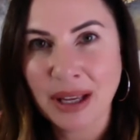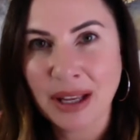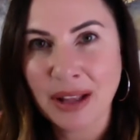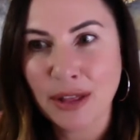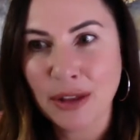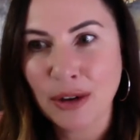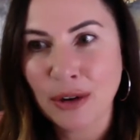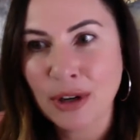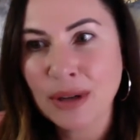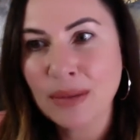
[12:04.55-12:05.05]

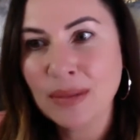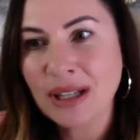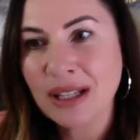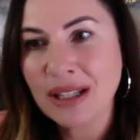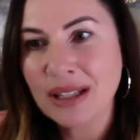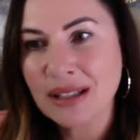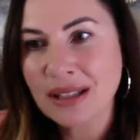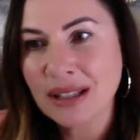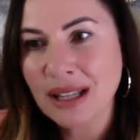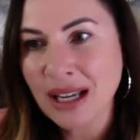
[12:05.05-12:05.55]
And 30
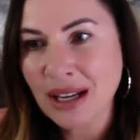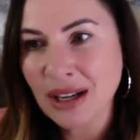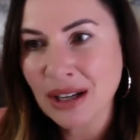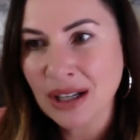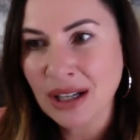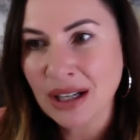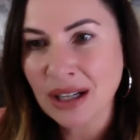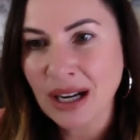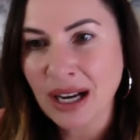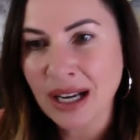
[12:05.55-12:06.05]
minutes
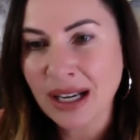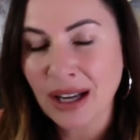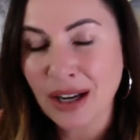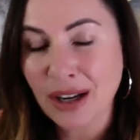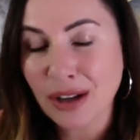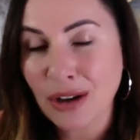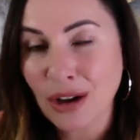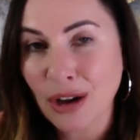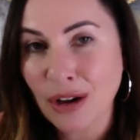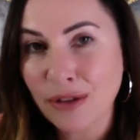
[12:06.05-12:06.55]
later, I
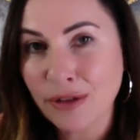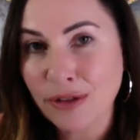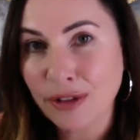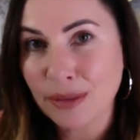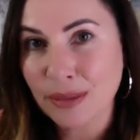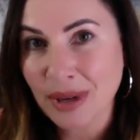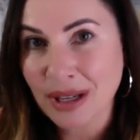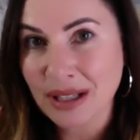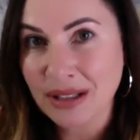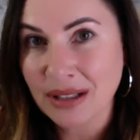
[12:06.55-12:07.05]
got a call
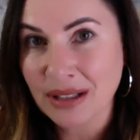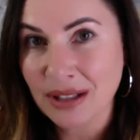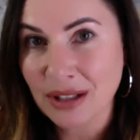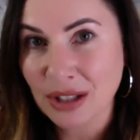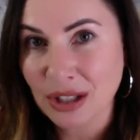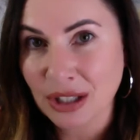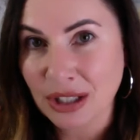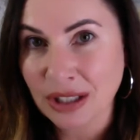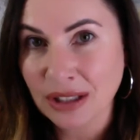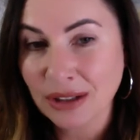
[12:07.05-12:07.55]
from my
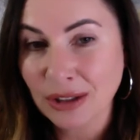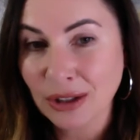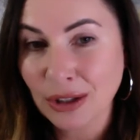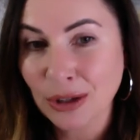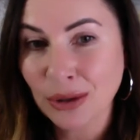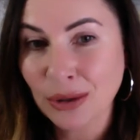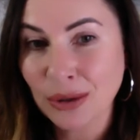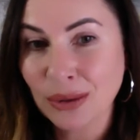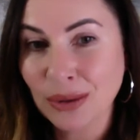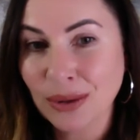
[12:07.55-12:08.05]
sister
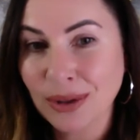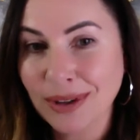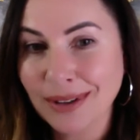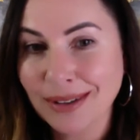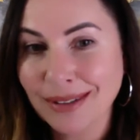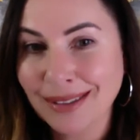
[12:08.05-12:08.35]
who